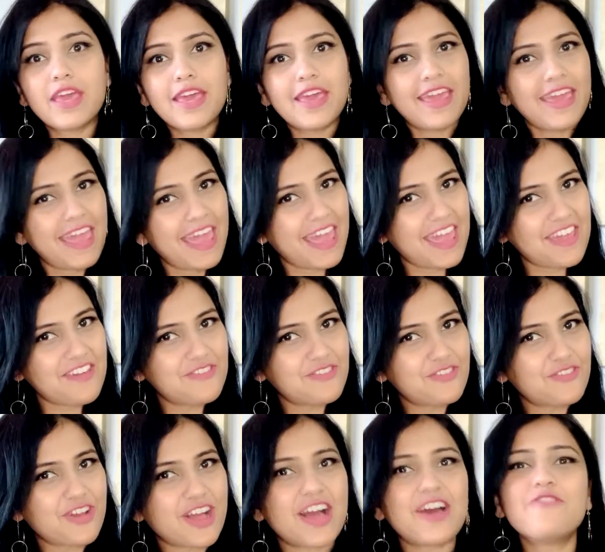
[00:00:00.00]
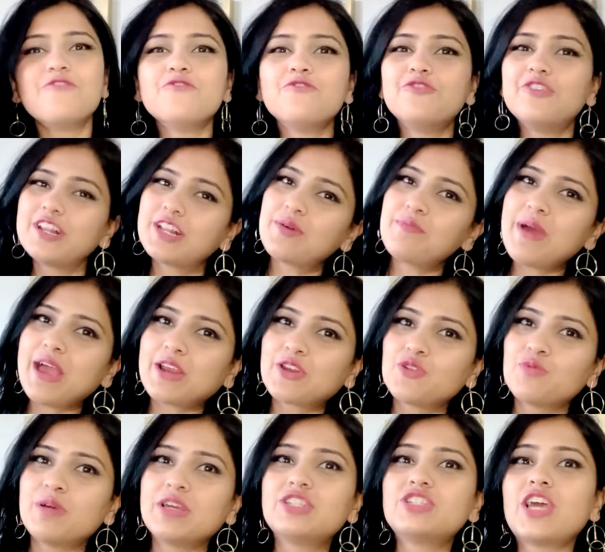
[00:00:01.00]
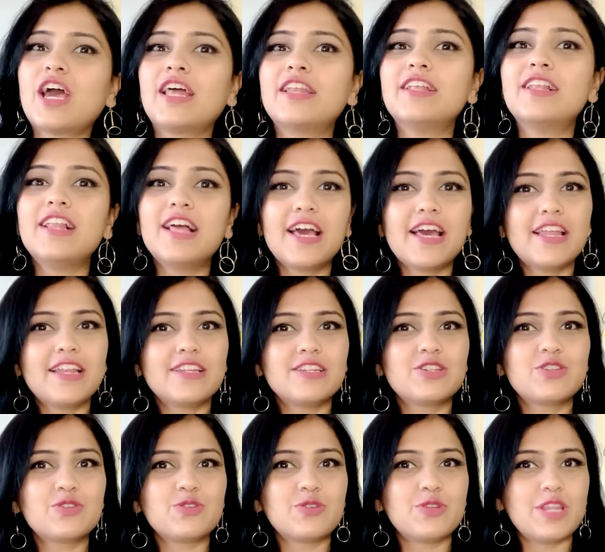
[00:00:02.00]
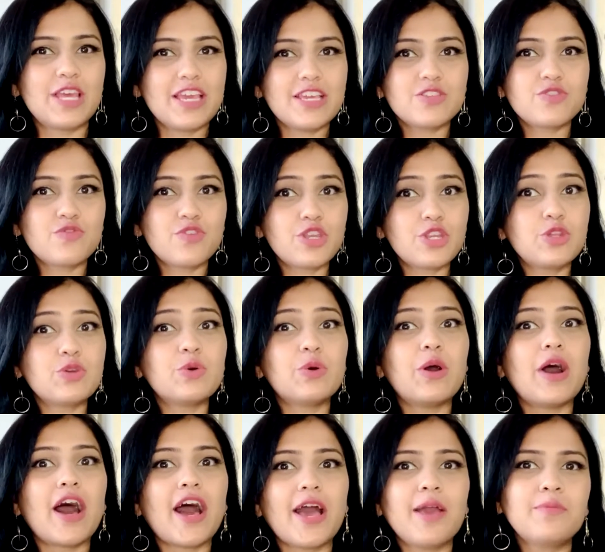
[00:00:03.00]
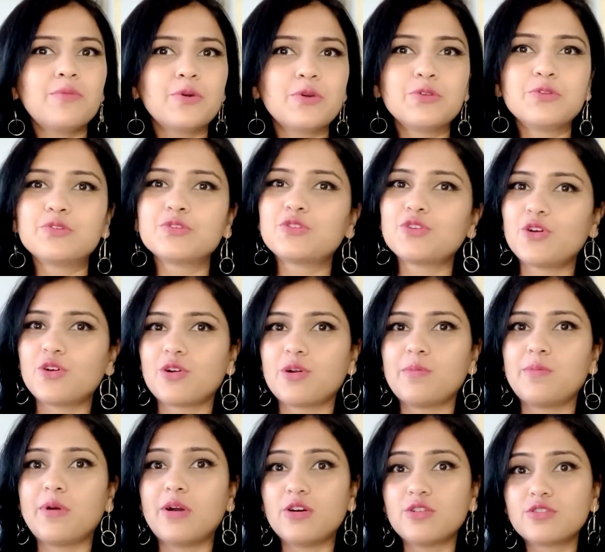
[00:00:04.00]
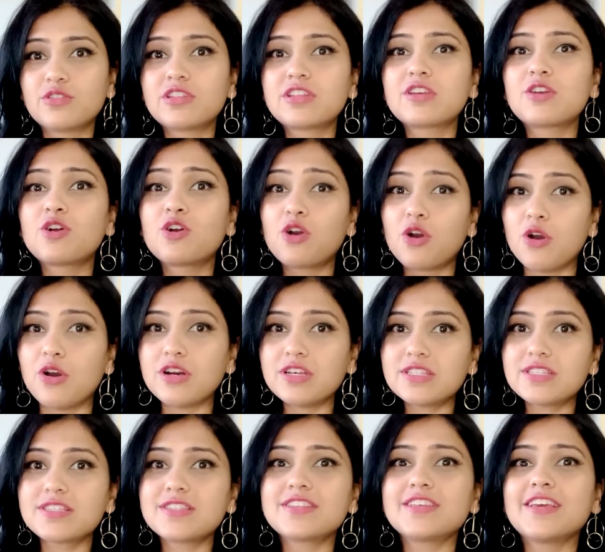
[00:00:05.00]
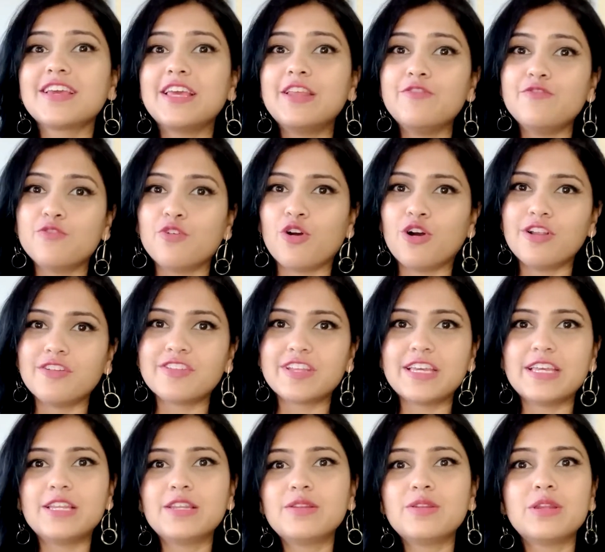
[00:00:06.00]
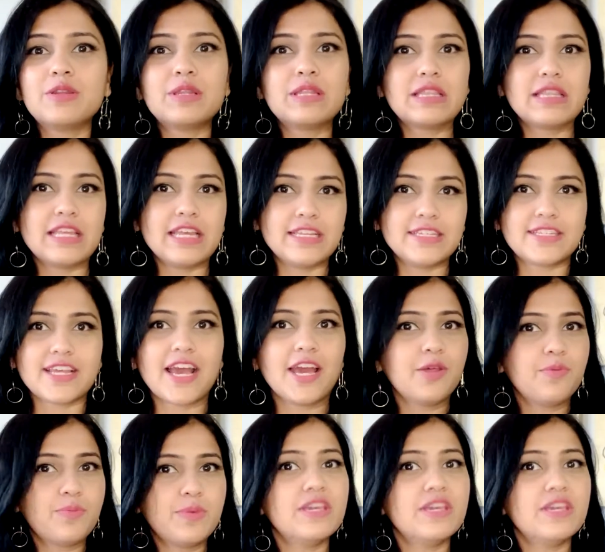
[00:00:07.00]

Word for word: Hey everyone, welcome back to my channel, and today's video I'm going to talk about cost involved in entire PR